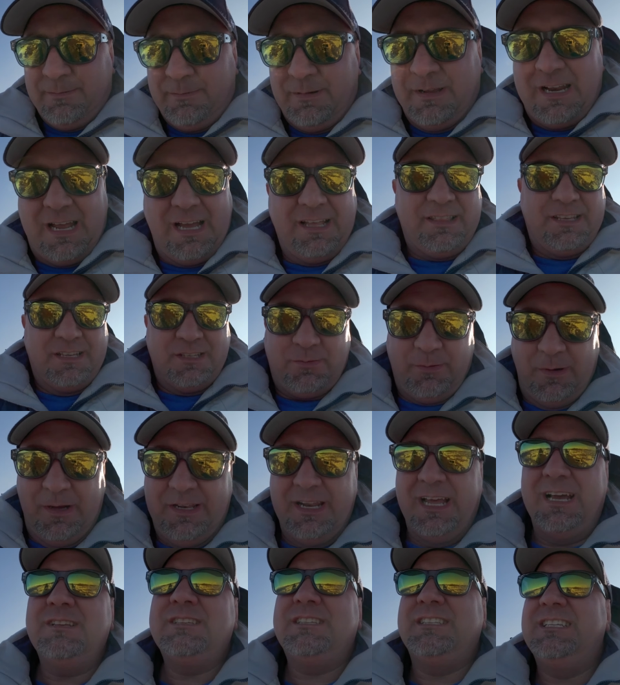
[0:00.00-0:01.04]
but not this
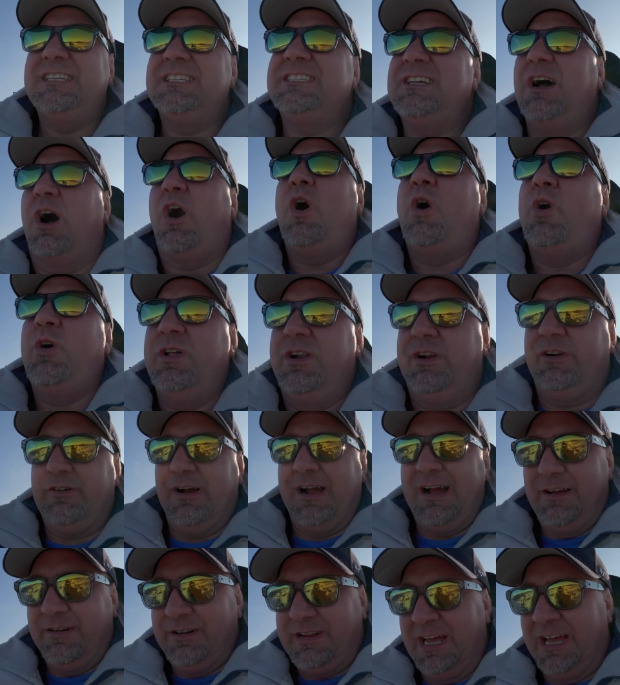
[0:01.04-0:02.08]
one. That, this is a hole in the
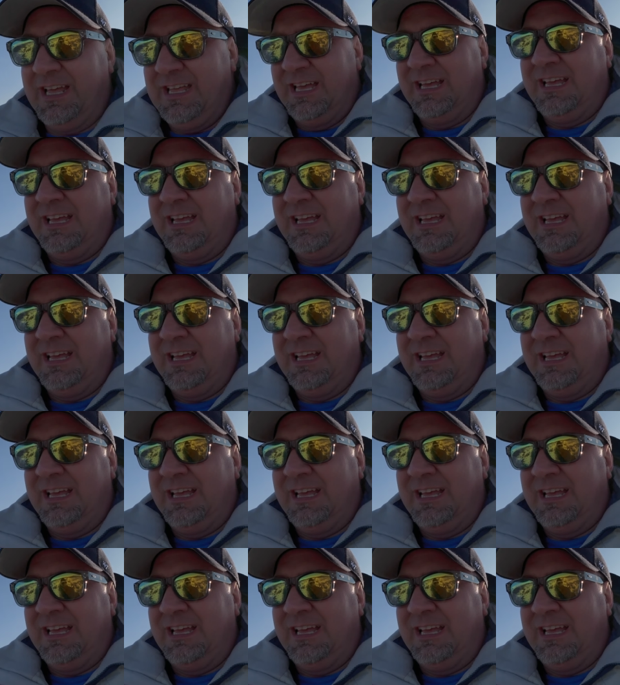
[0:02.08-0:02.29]
ground.